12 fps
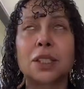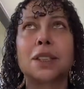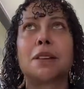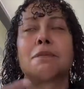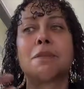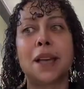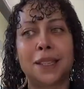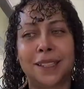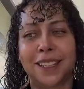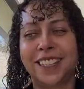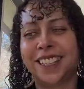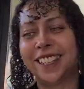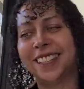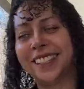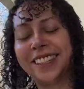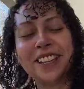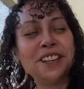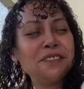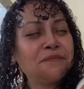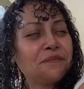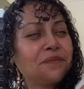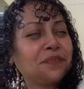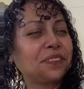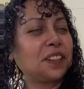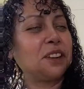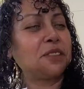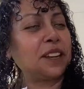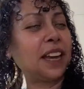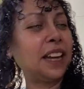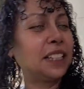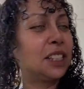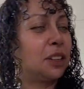to their messages, okay?